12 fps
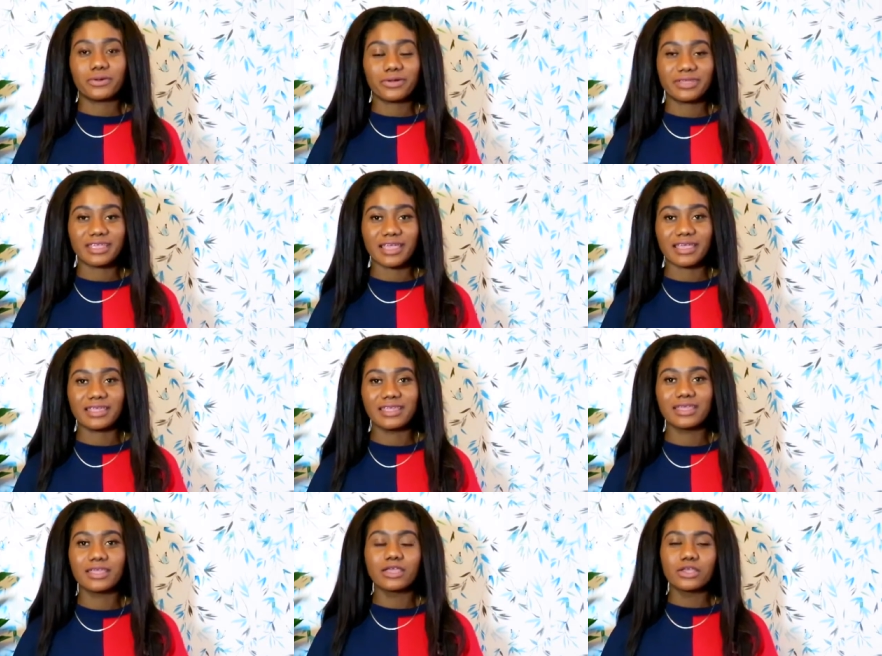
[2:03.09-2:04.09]
Okay.
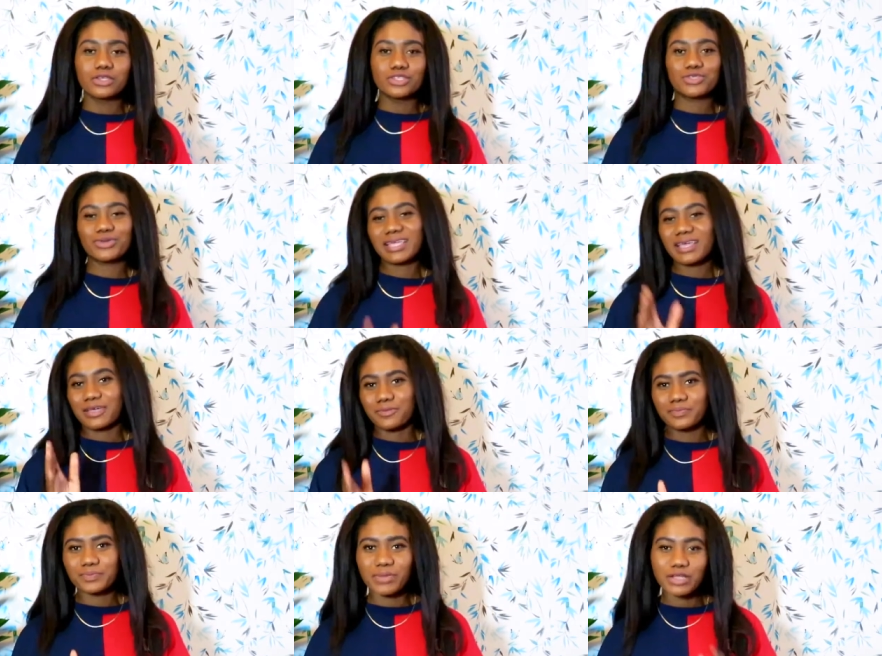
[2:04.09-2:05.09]
So yeah,
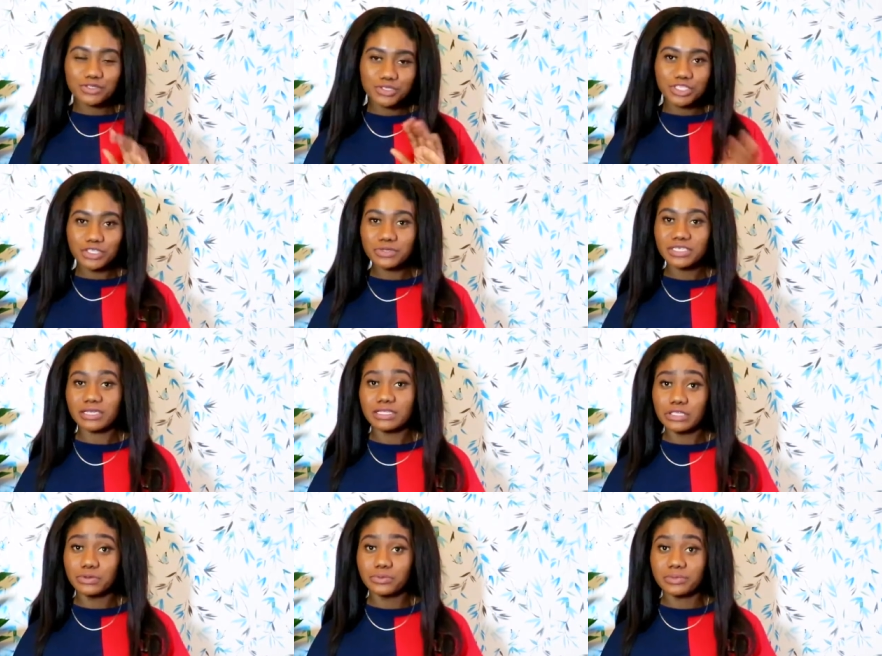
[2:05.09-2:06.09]
back to New Year,
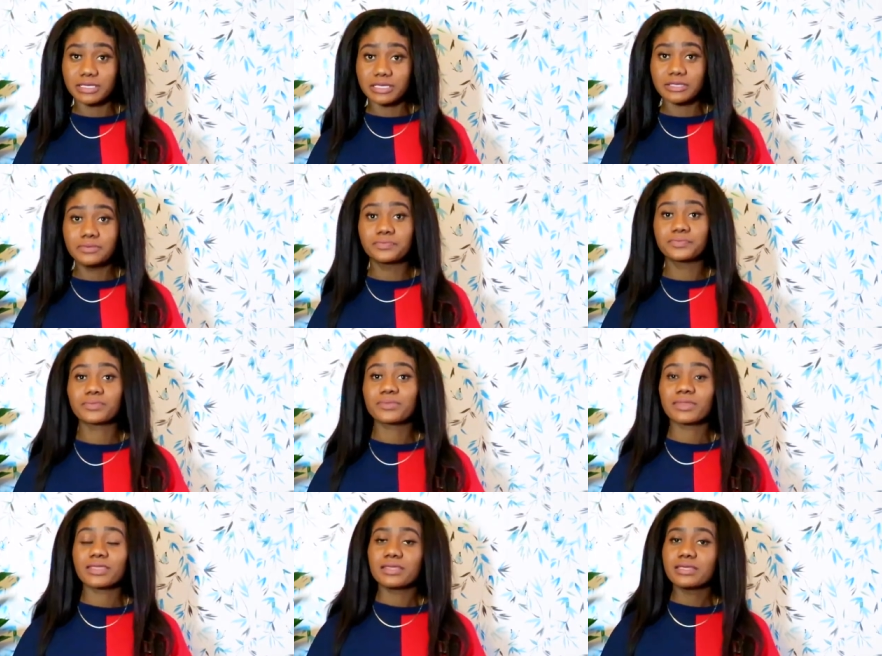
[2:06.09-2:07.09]
New Me.
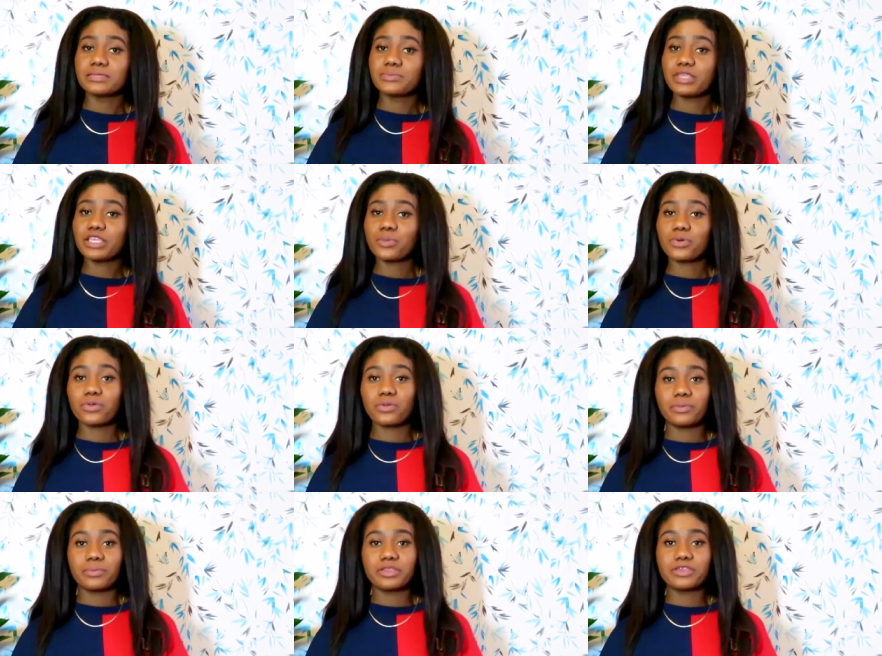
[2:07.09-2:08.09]

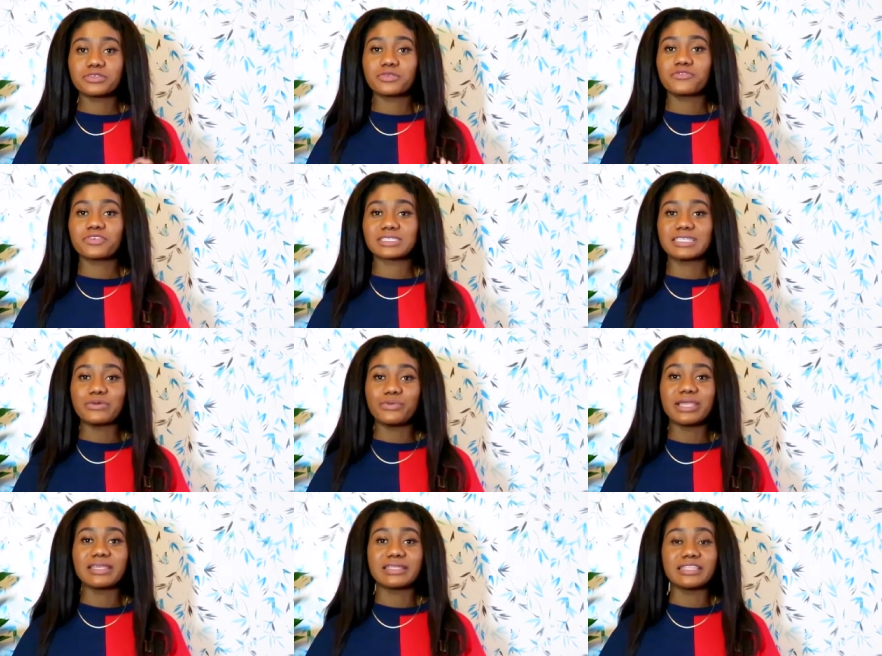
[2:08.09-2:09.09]
People, because obviously
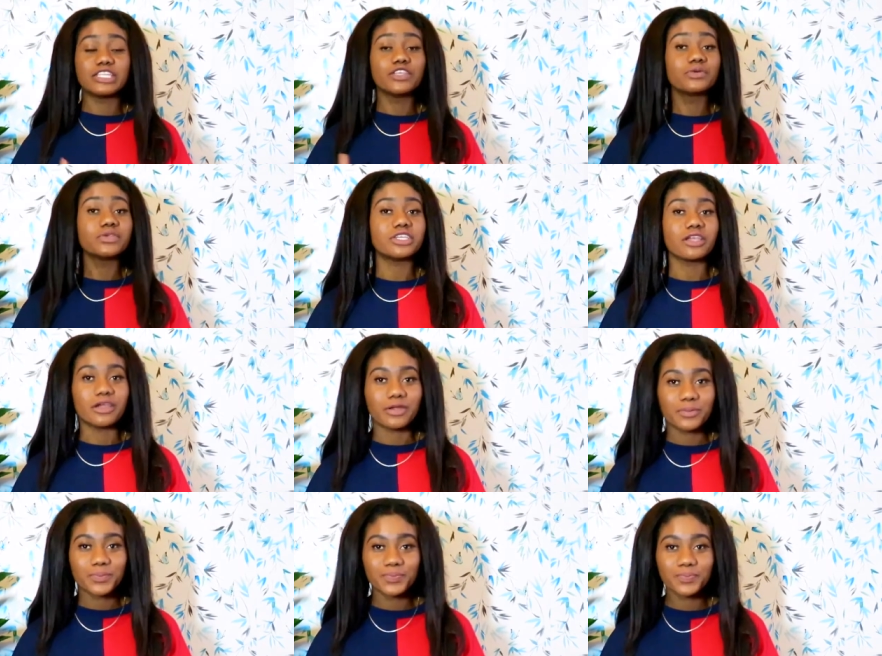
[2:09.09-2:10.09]
we're in a new year,
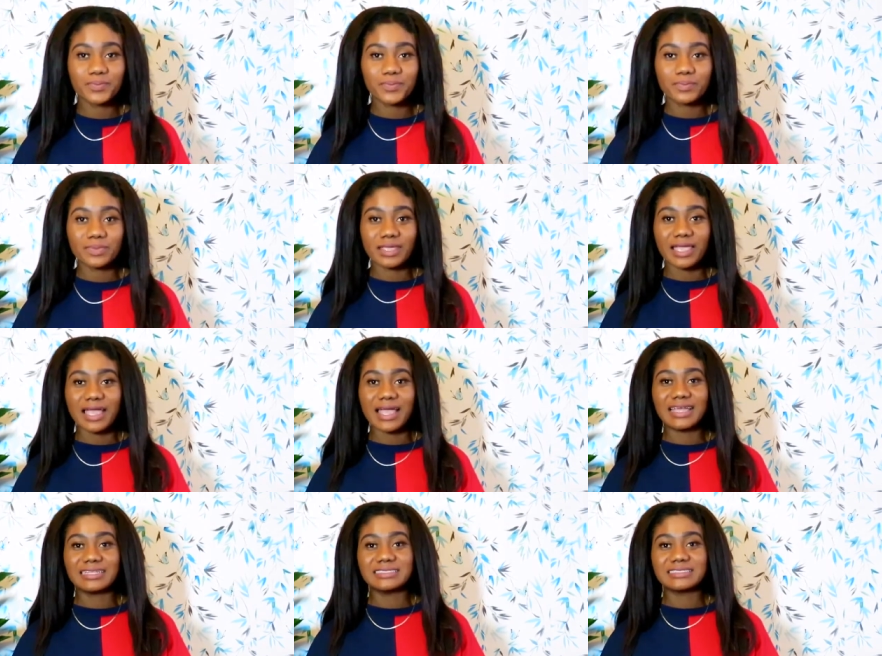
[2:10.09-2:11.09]

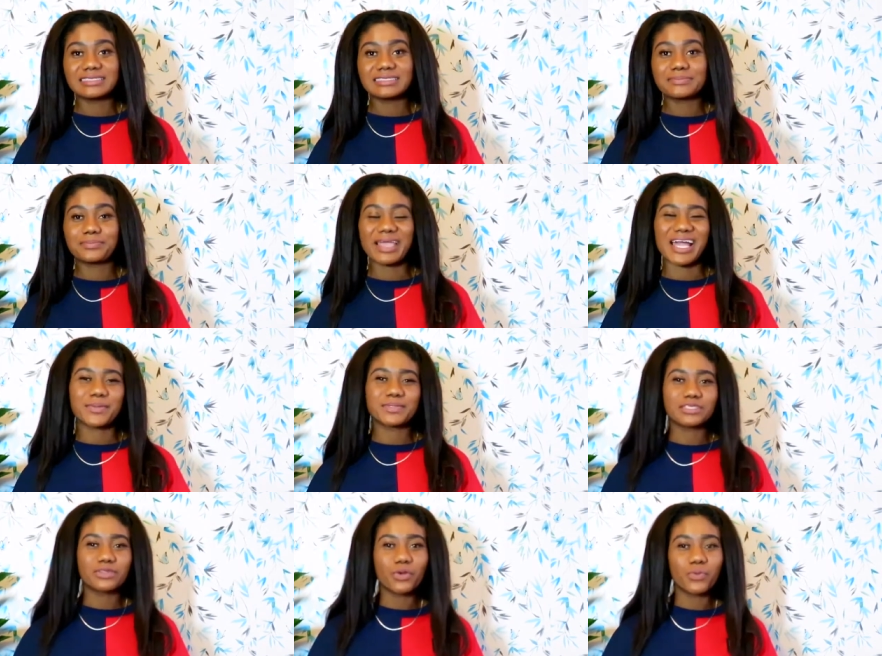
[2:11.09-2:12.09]
and perhaps
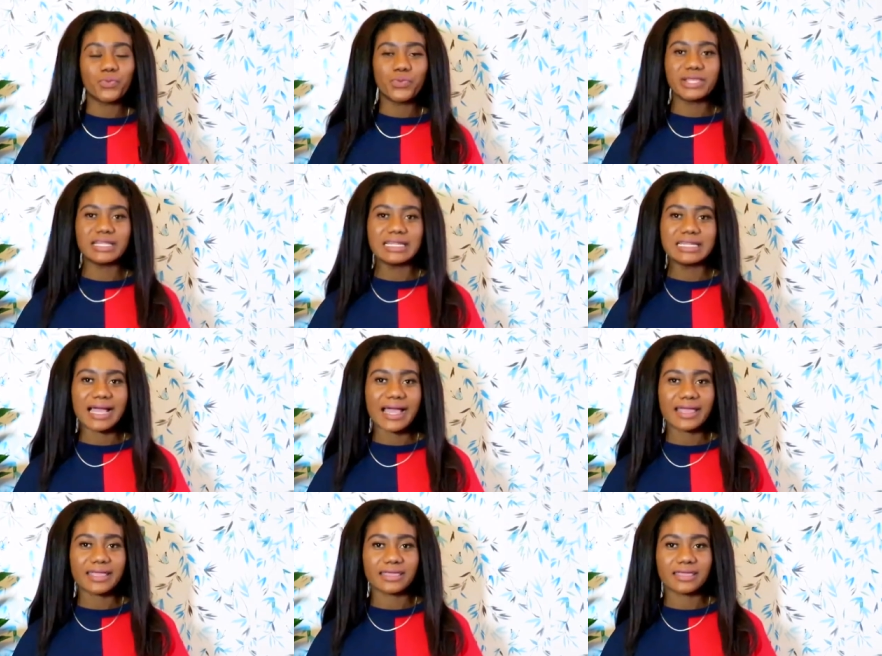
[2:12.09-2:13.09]
they don't really
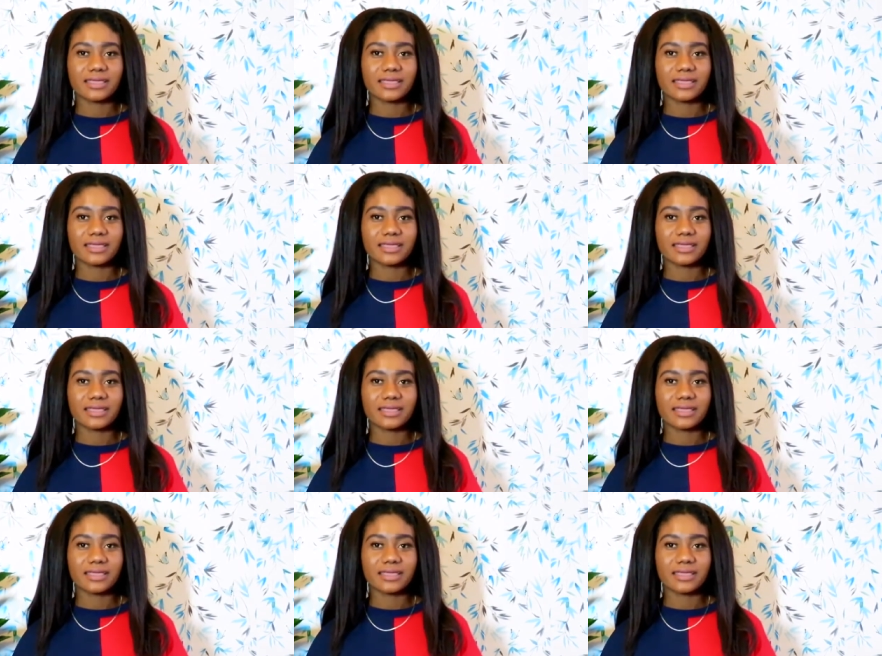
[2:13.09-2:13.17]
like